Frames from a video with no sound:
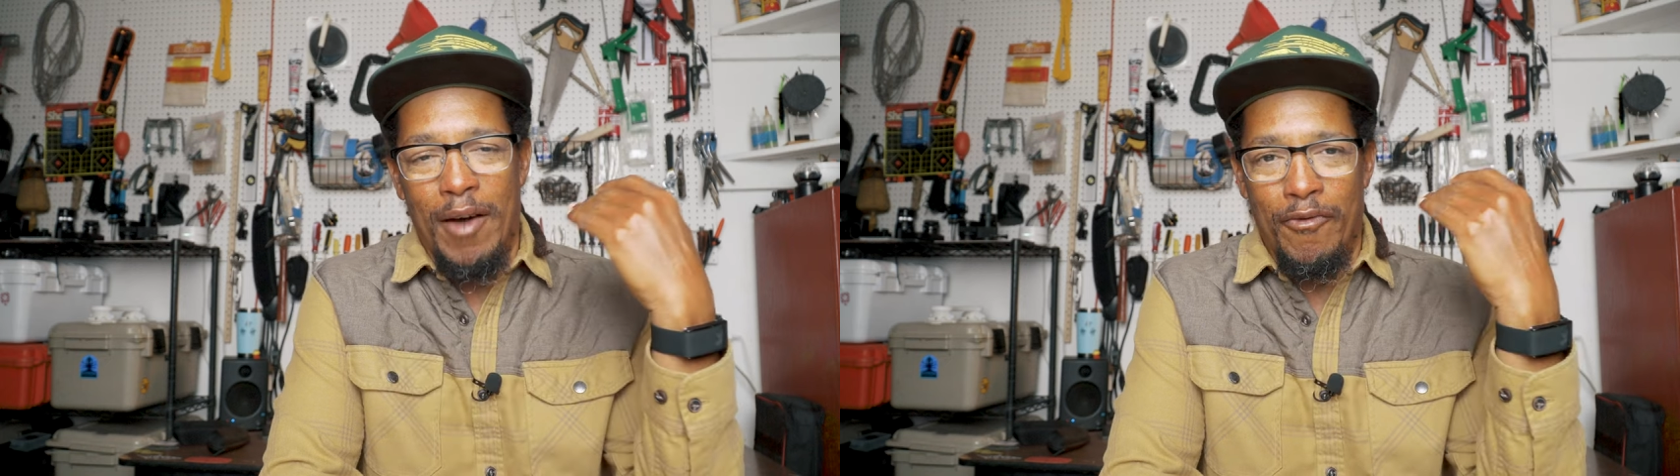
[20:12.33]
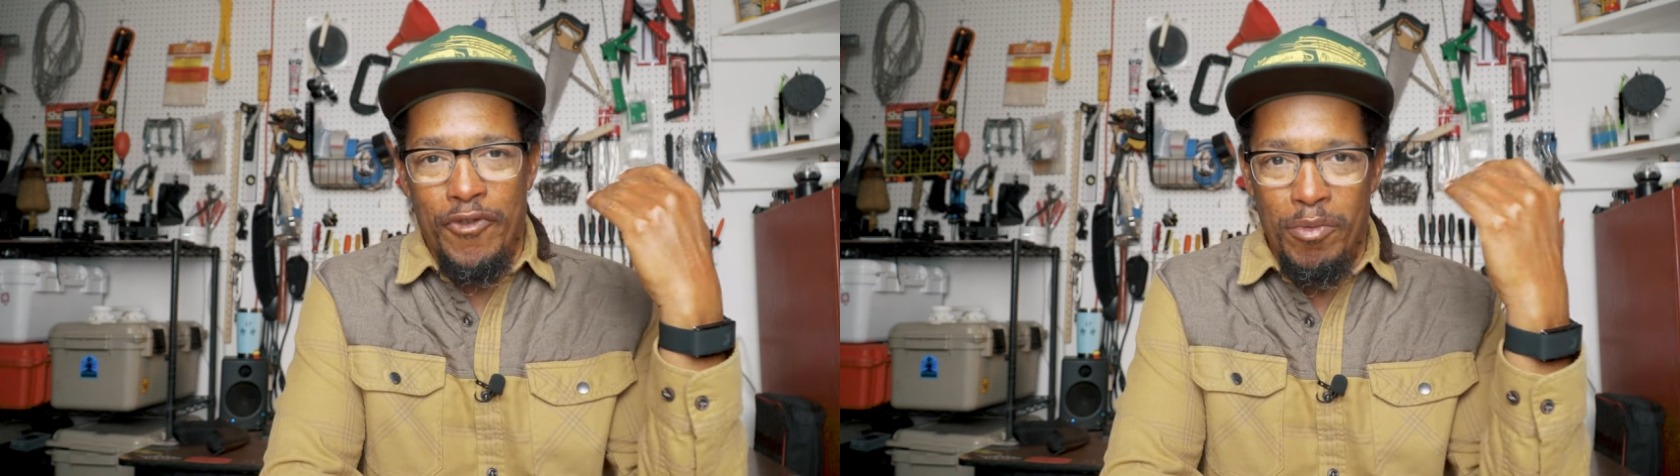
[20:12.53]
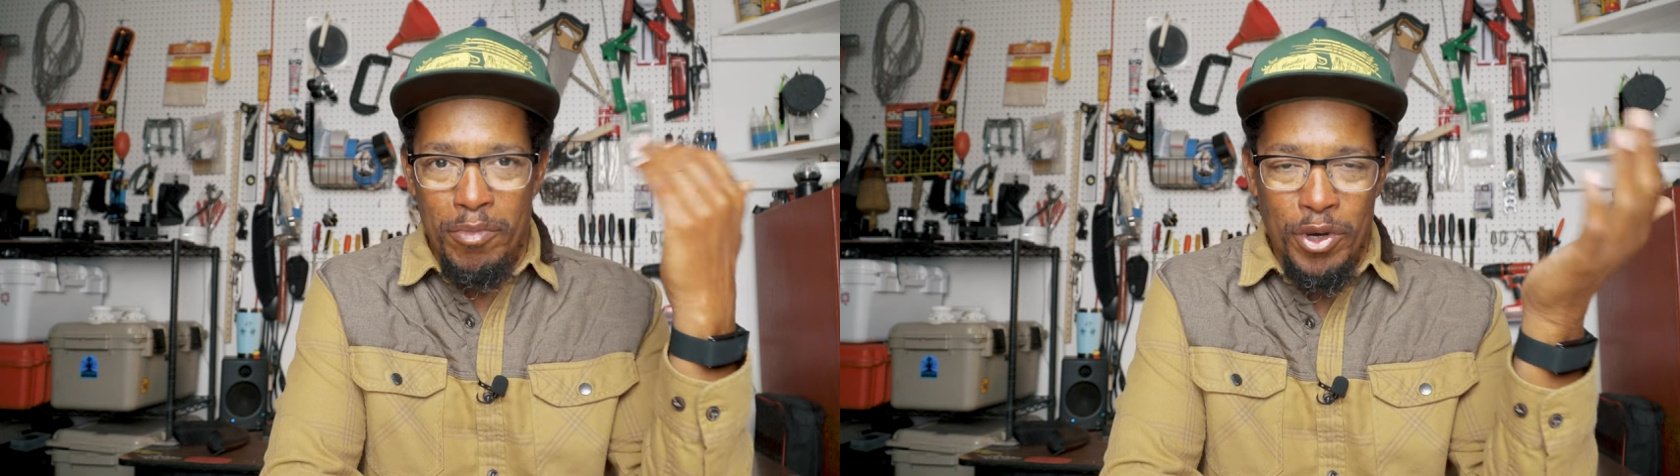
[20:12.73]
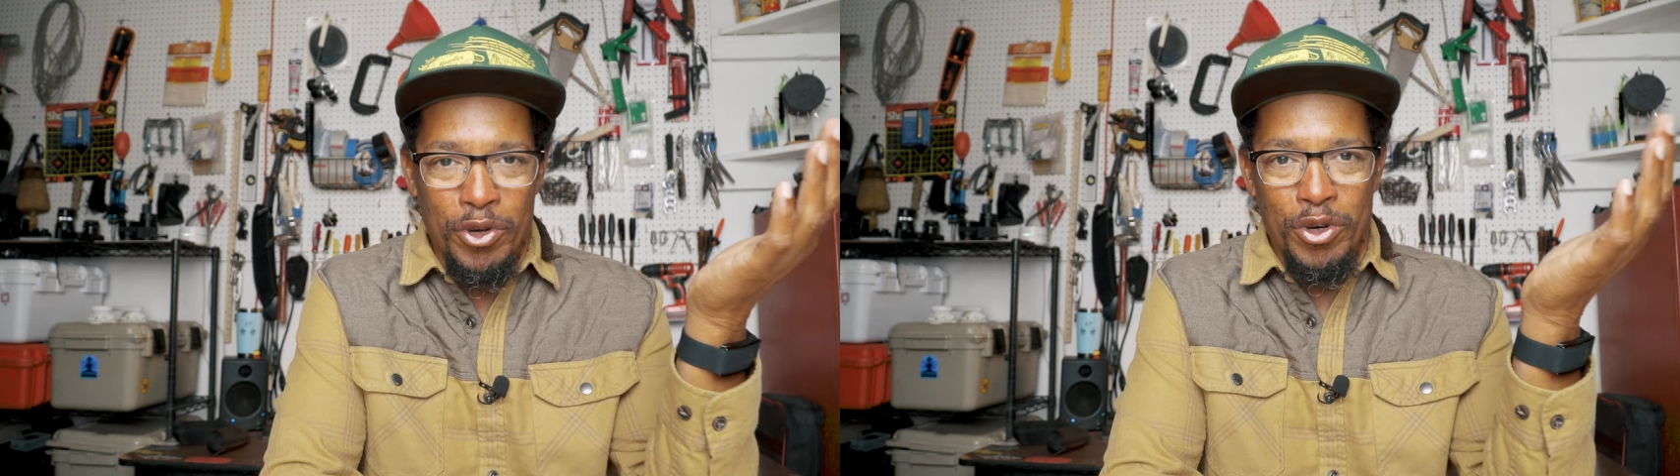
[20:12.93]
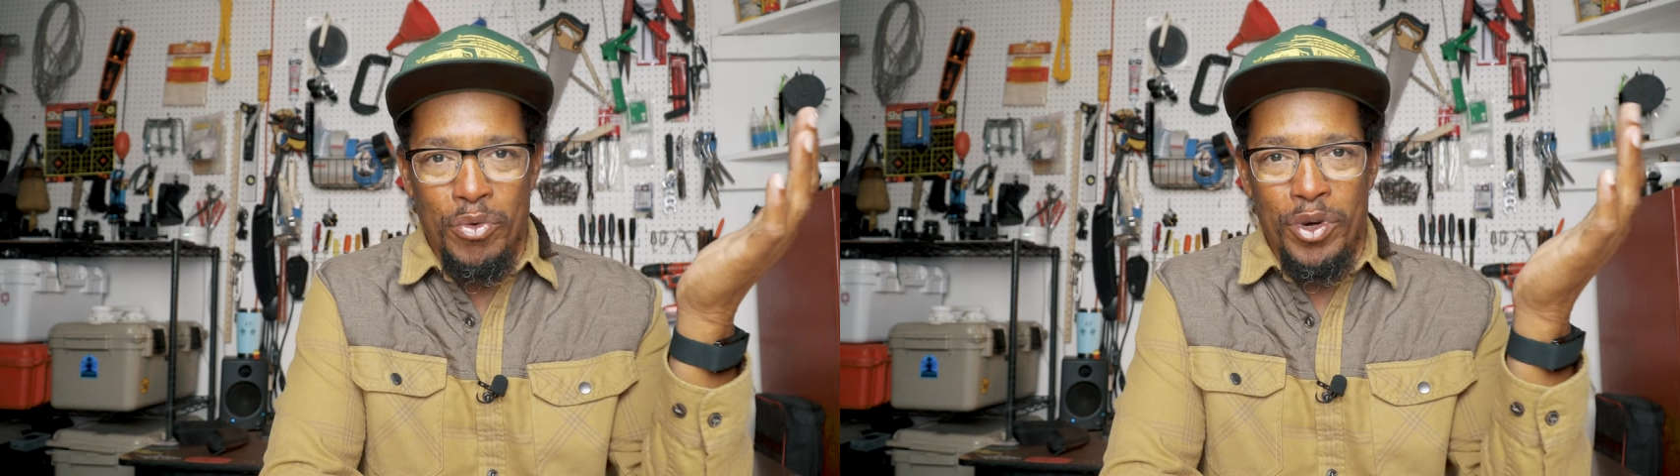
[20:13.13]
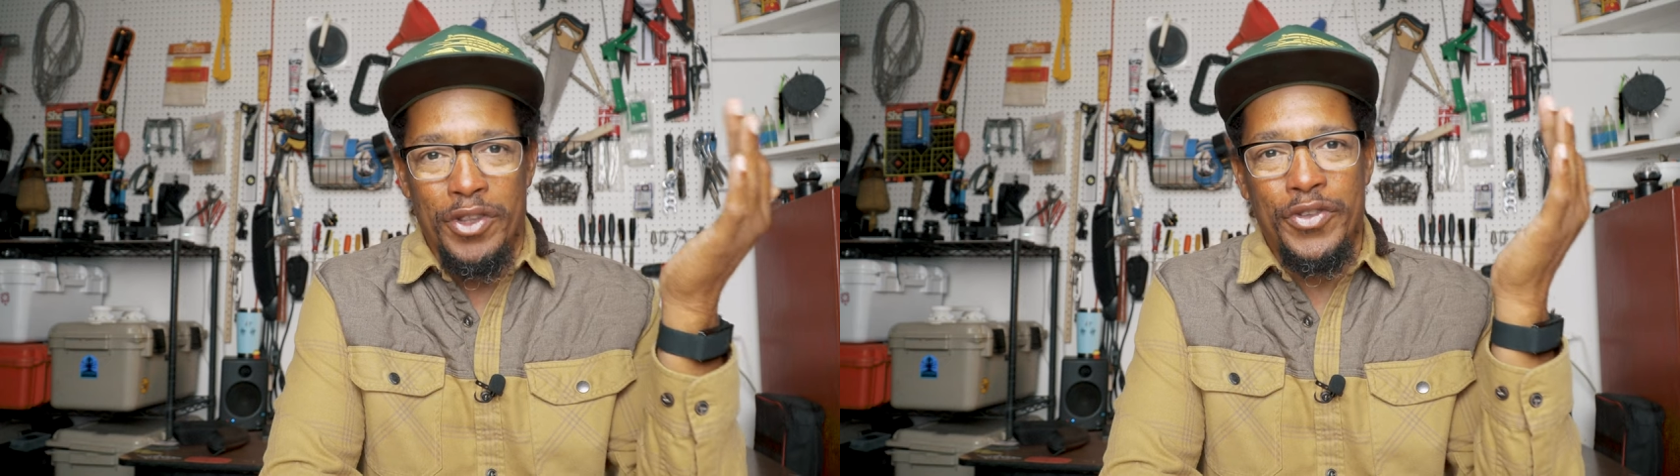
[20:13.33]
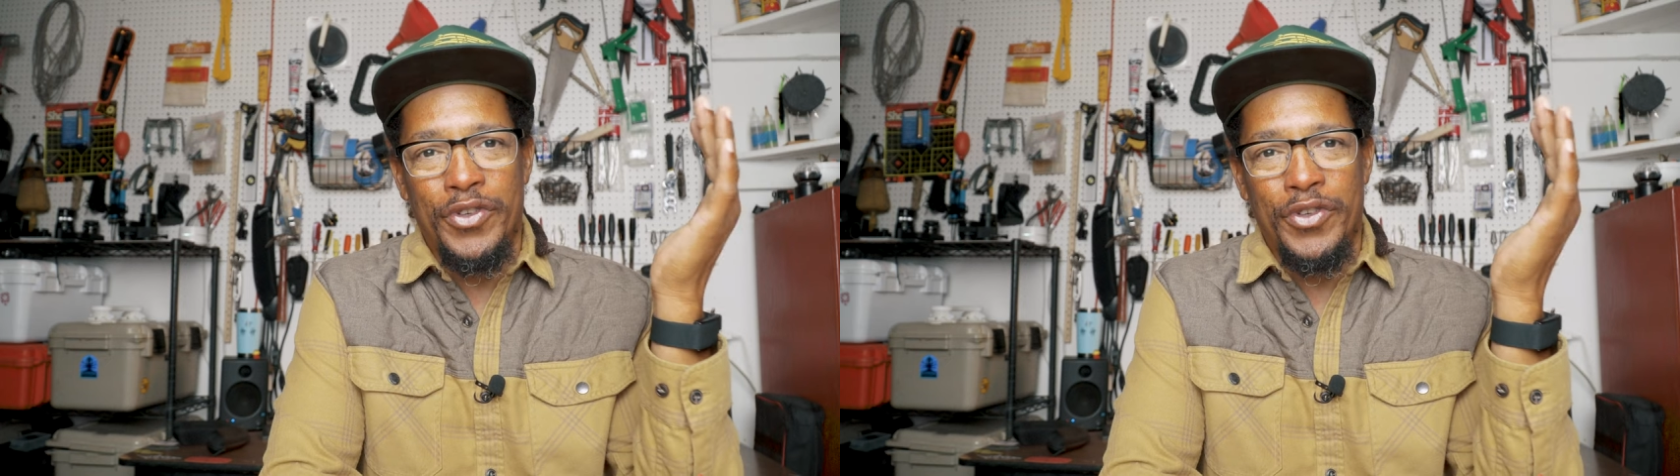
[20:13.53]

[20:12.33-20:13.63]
I'm familiar with.